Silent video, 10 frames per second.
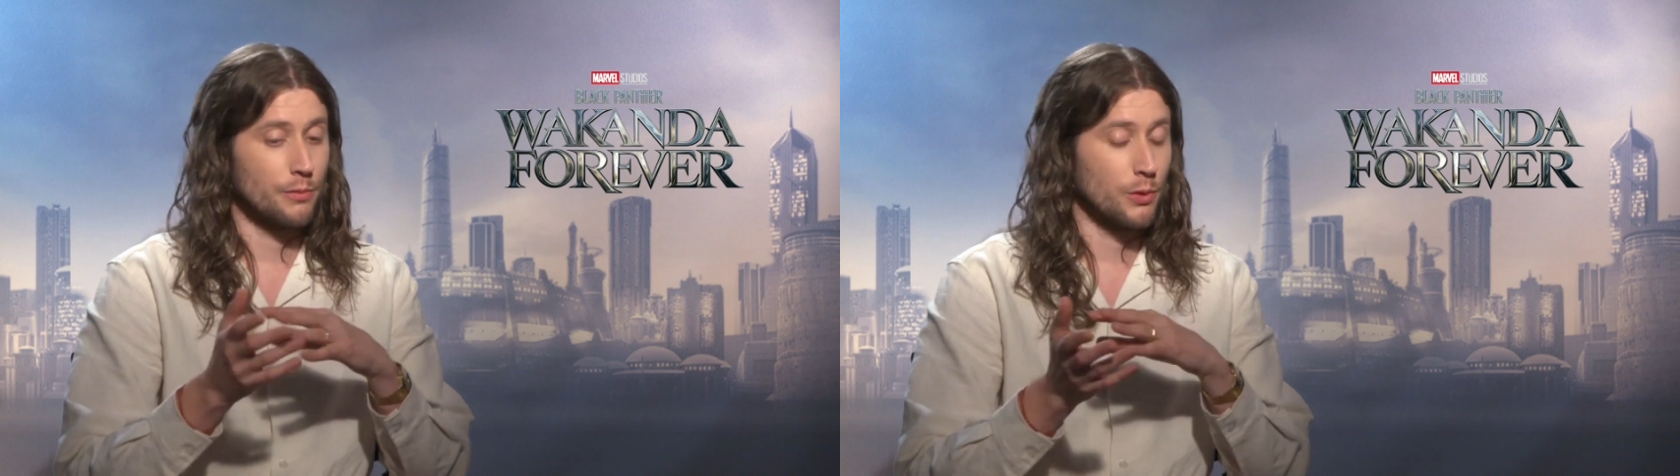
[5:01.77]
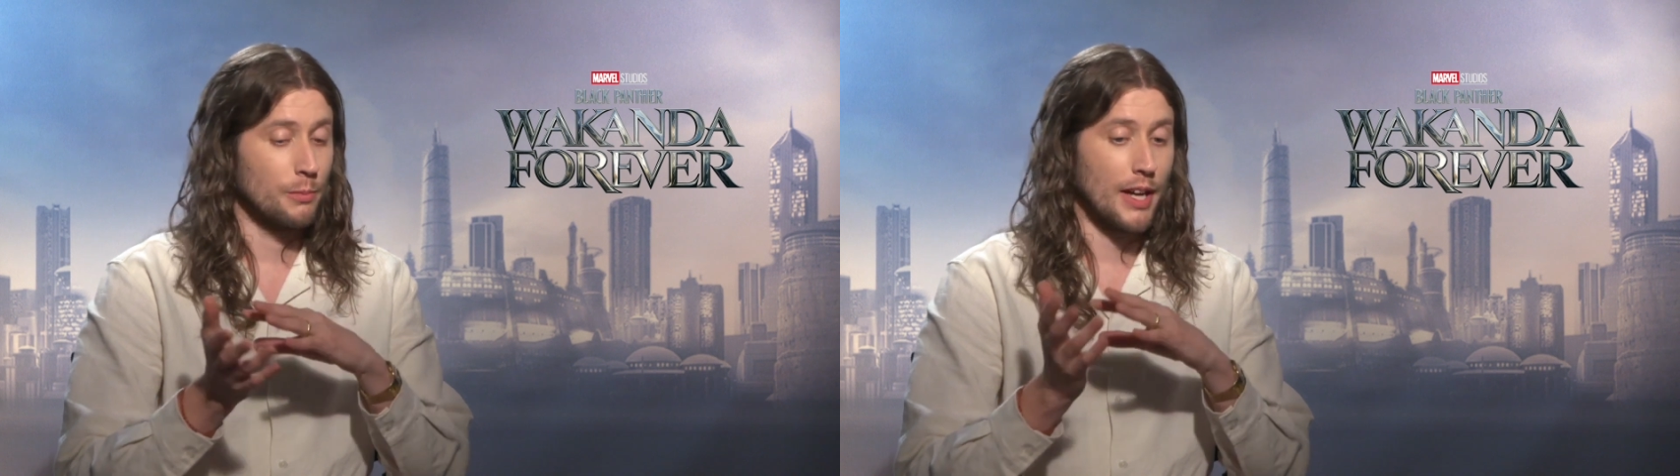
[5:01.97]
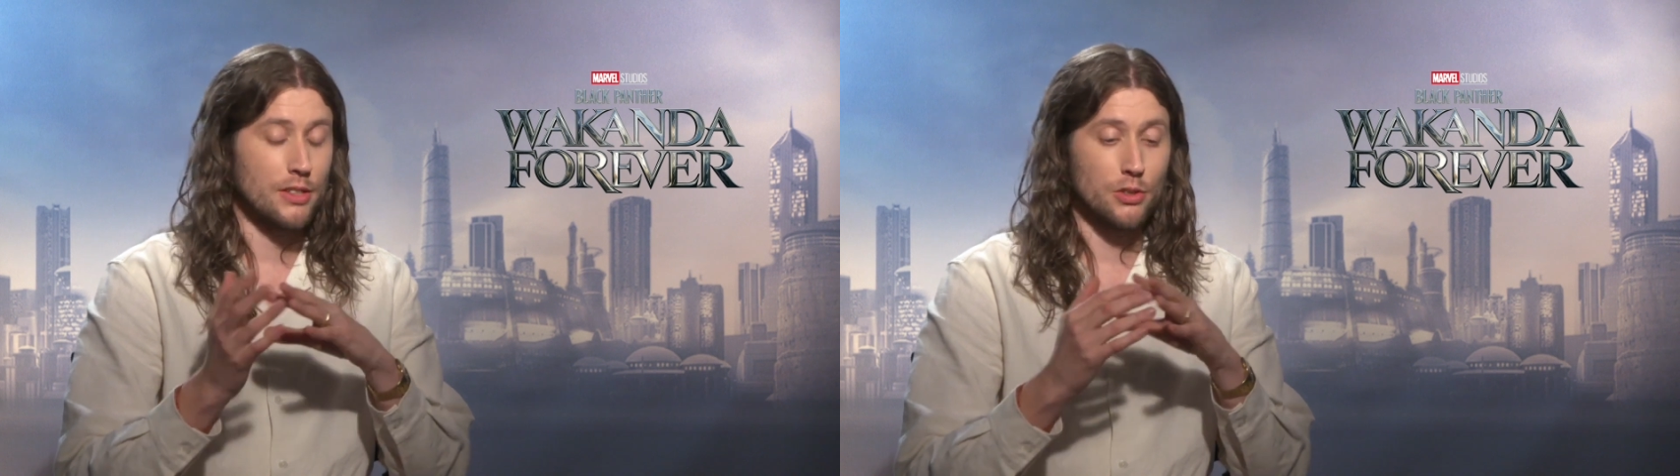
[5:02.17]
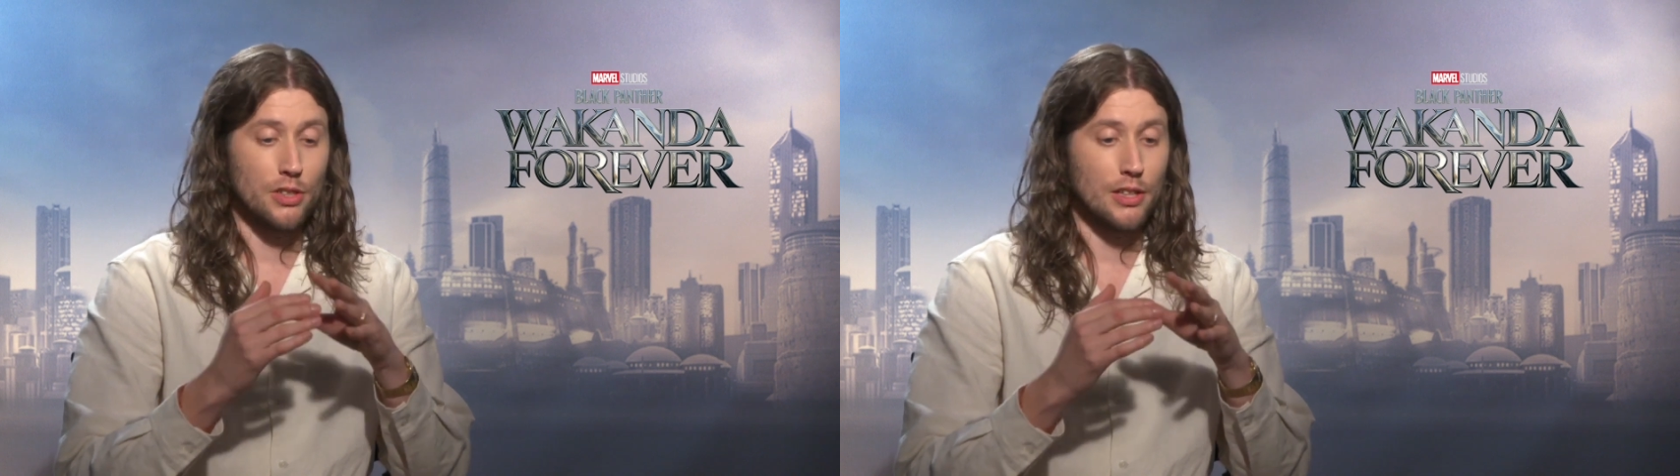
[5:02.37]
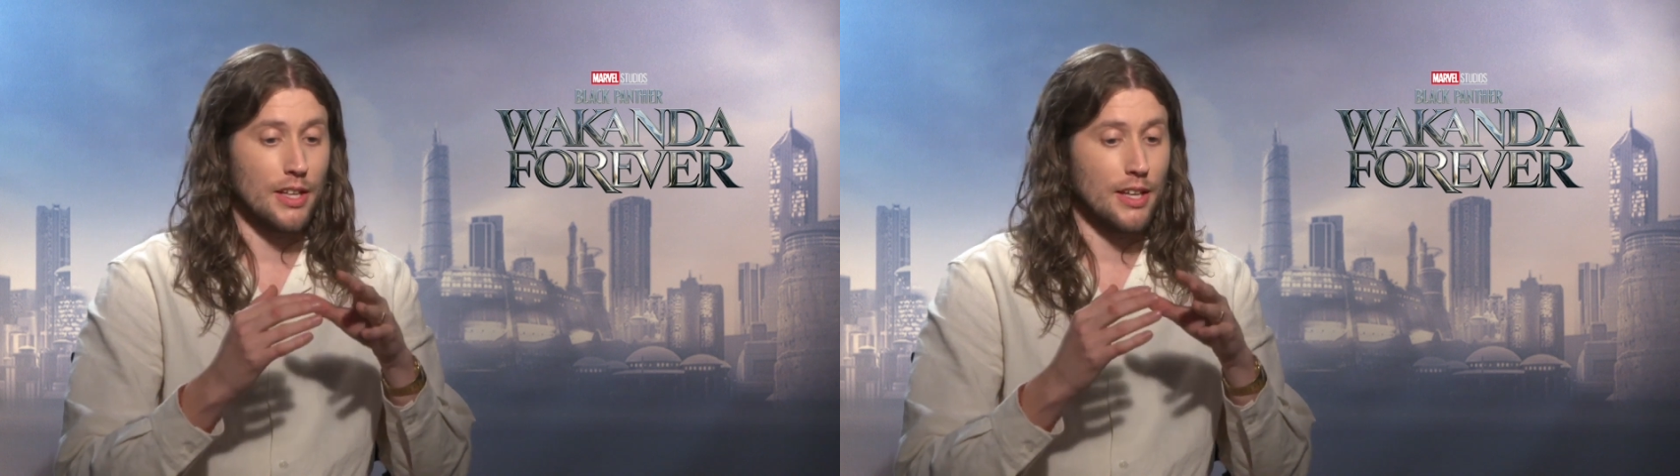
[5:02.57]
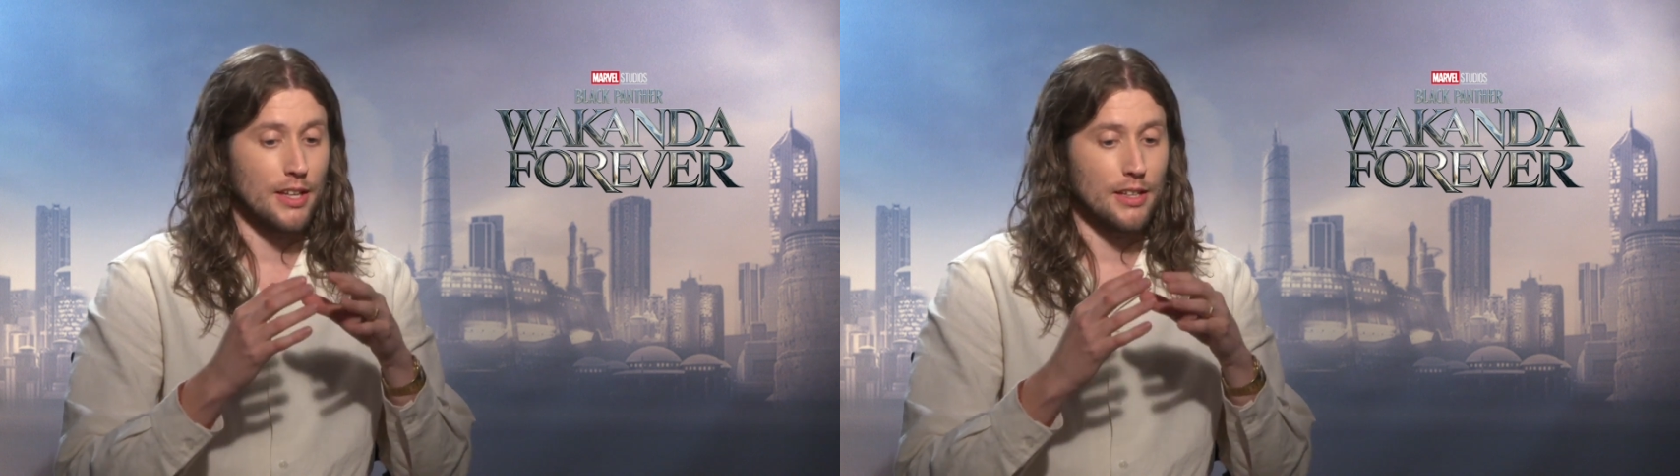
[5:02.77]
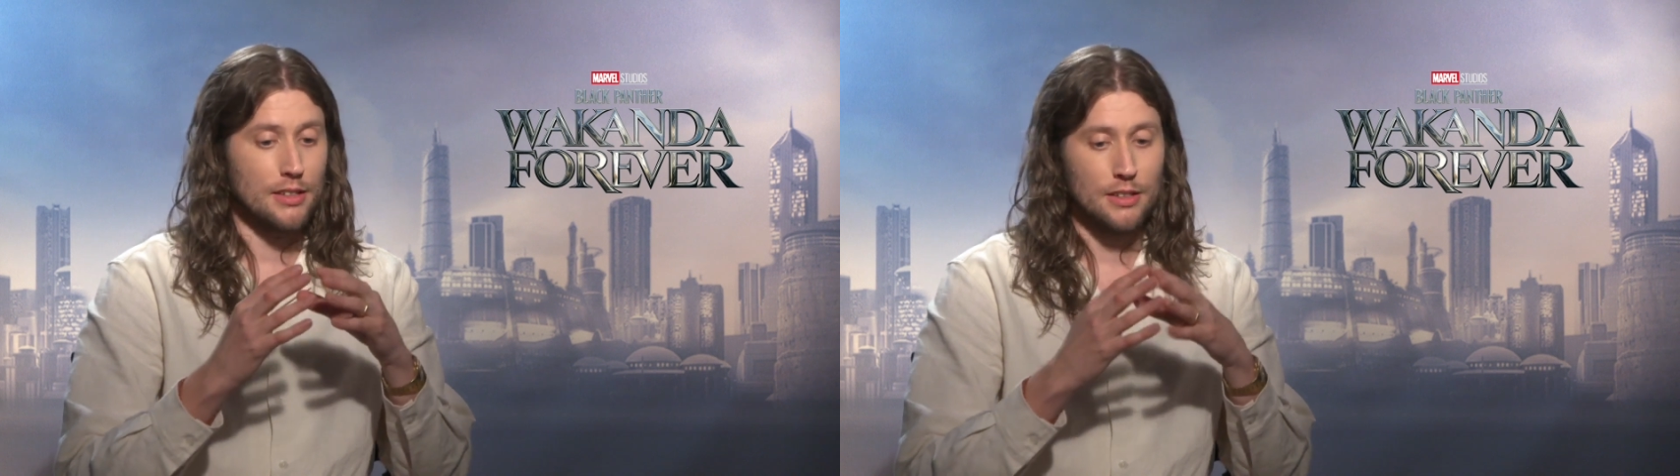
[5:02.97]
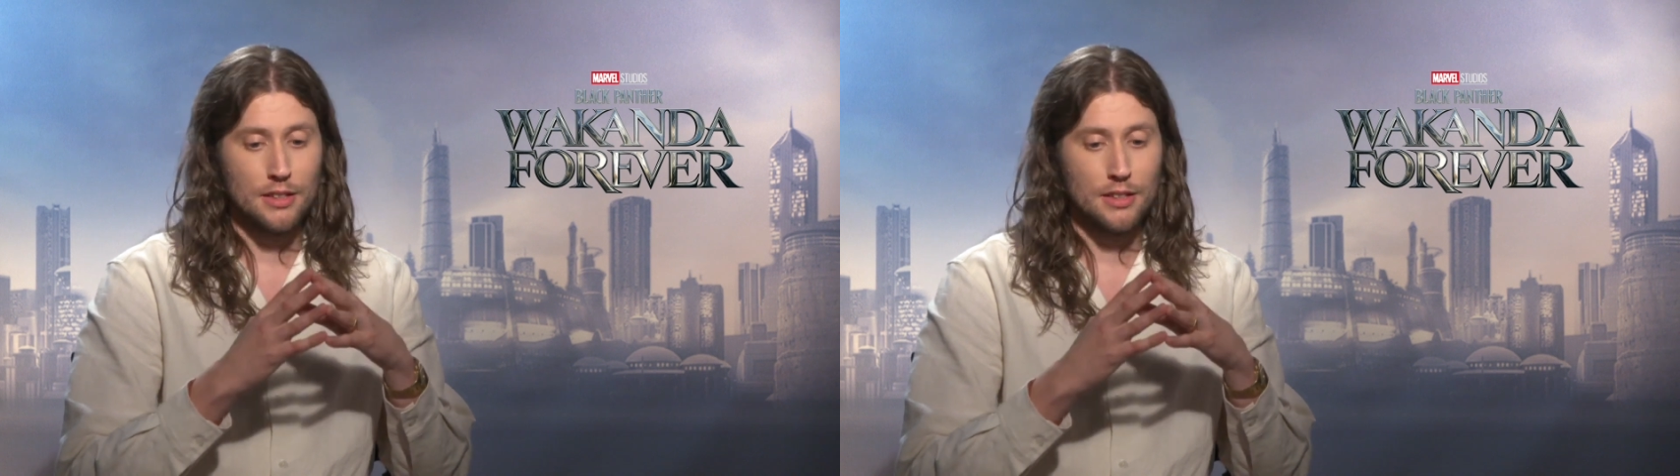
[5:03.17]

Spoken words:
flew back to LA,